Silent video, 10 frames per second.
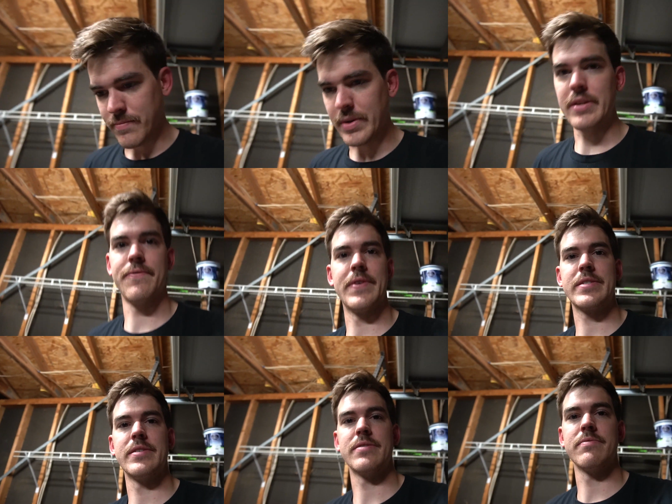we need to
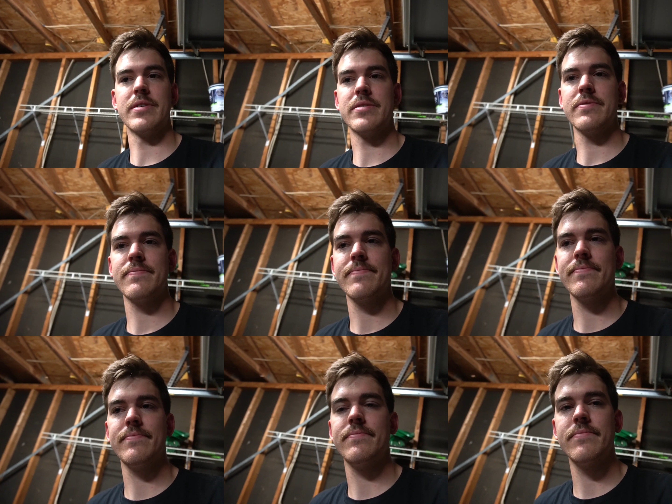fix this and race it.
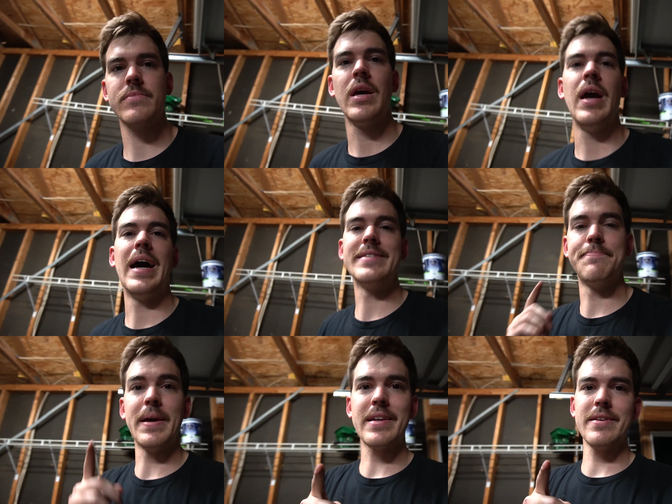I
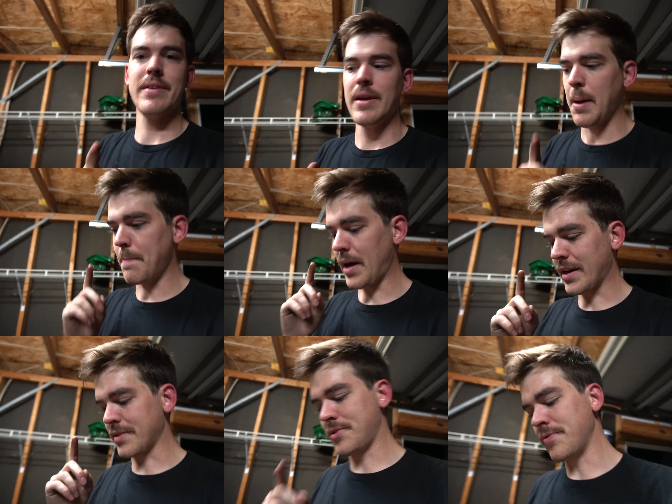debated
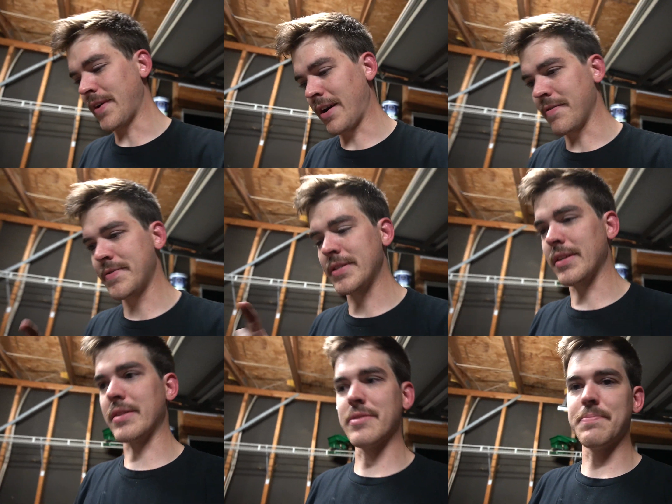buying a two valve,
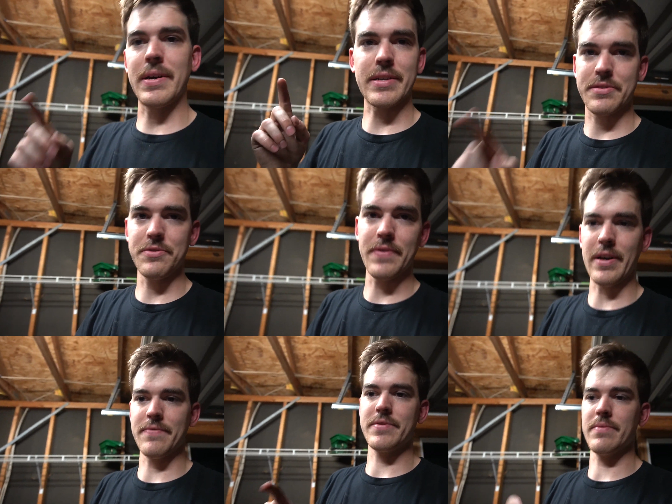selling this, buying a two
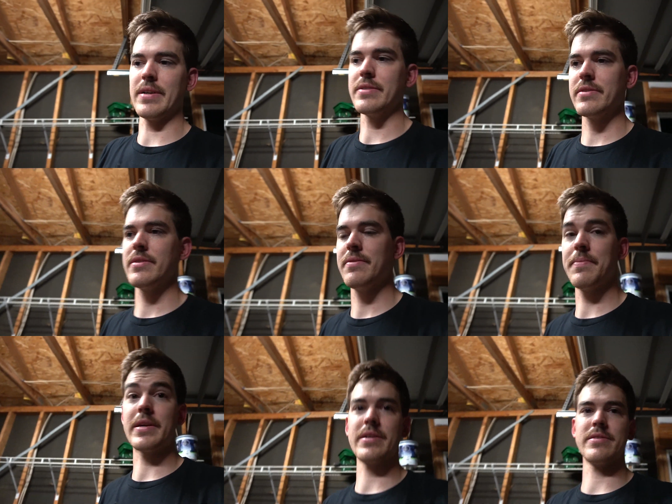valve to race
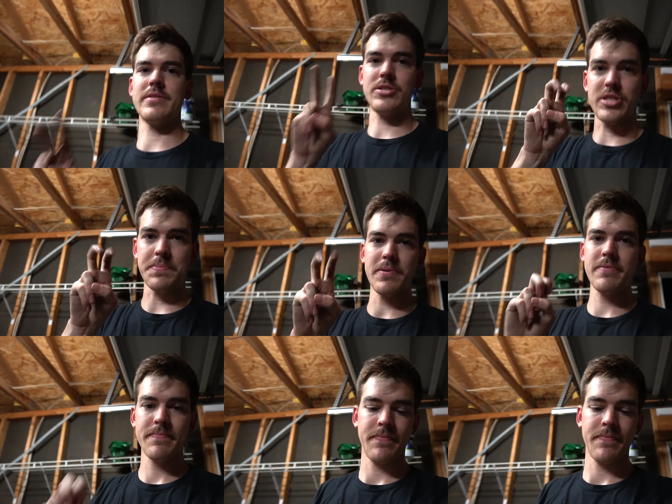because it's cheaper.